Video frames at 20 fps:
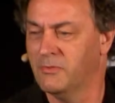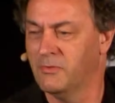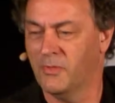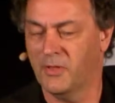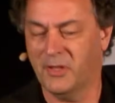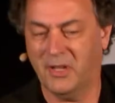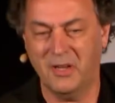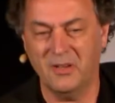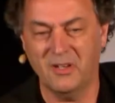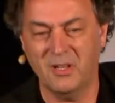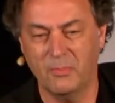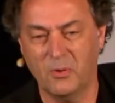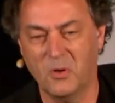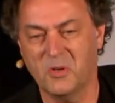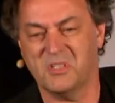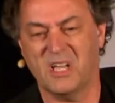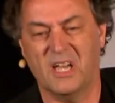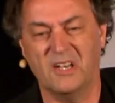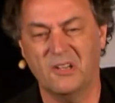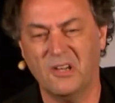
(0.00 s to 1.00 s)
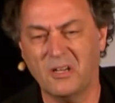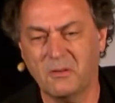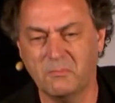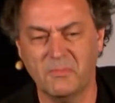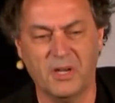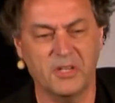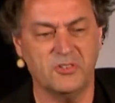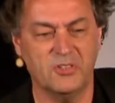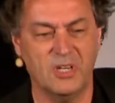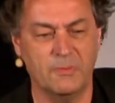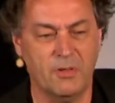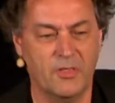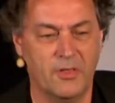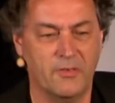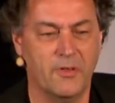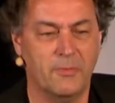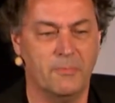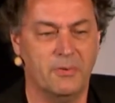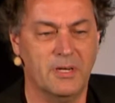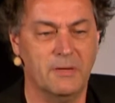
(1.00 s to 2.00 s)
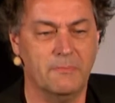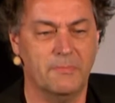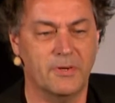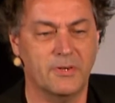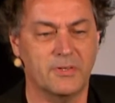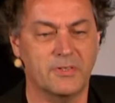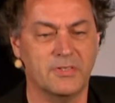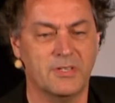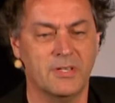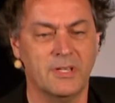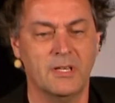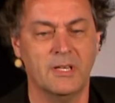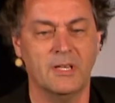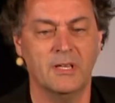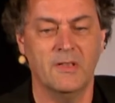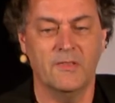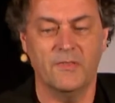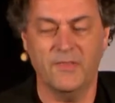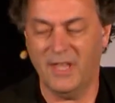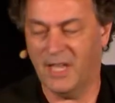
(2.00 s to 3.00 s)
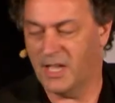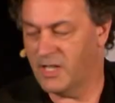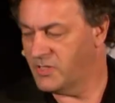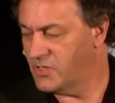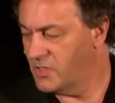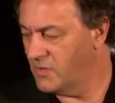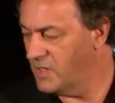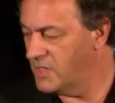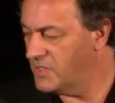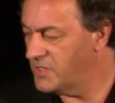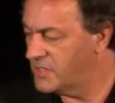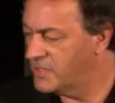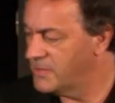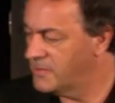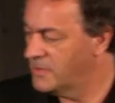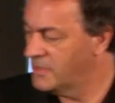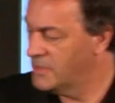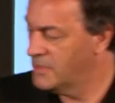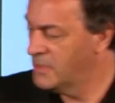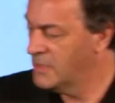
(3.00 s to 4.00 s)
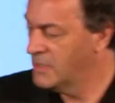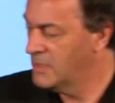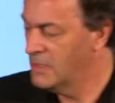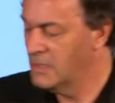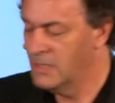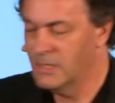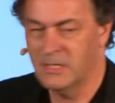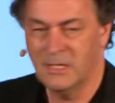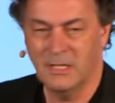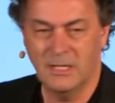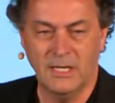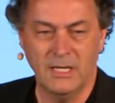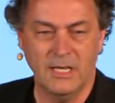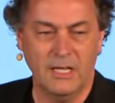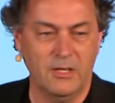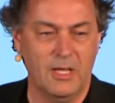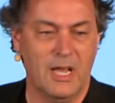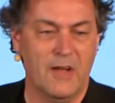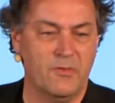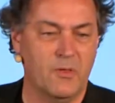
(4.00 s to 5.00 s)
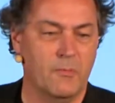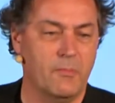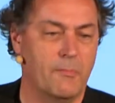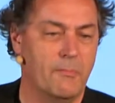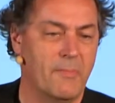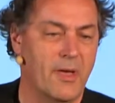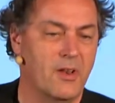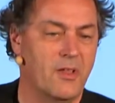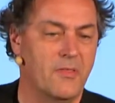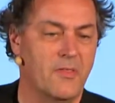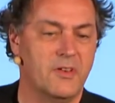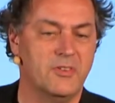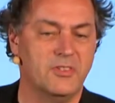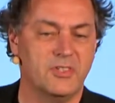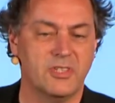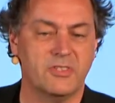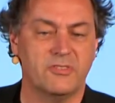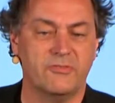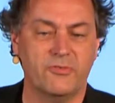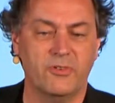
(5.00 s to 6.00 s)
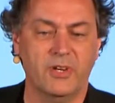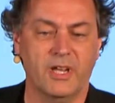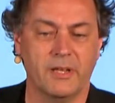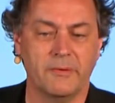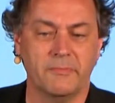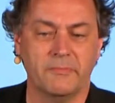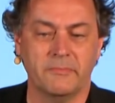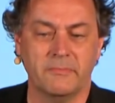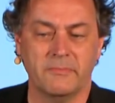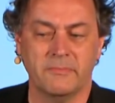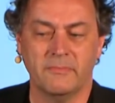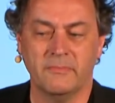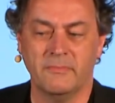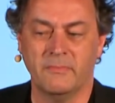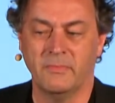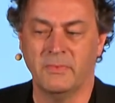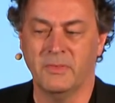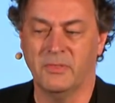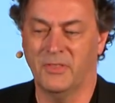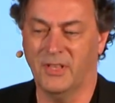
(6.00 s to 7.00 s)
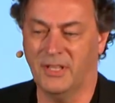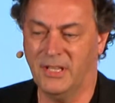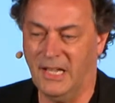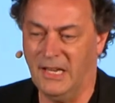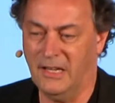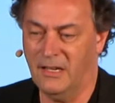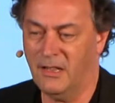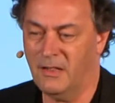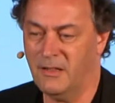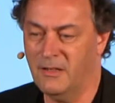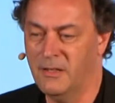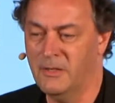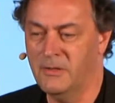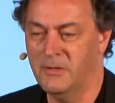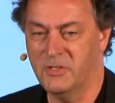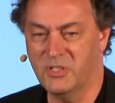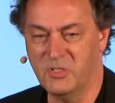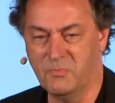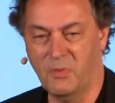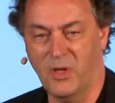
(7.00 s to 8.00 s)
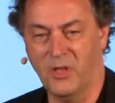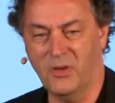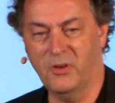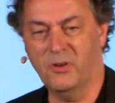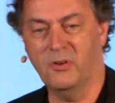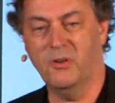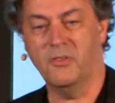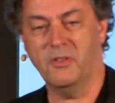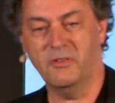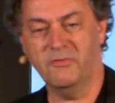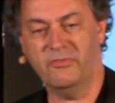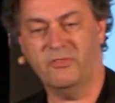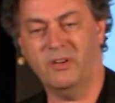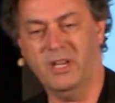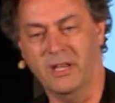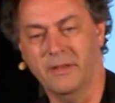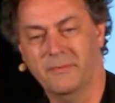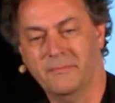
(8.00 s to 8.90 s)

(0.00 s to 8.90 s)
The Kindle books are not much cheaper than the print books. The answer is you have to be better than just free. The Kindle is better than free.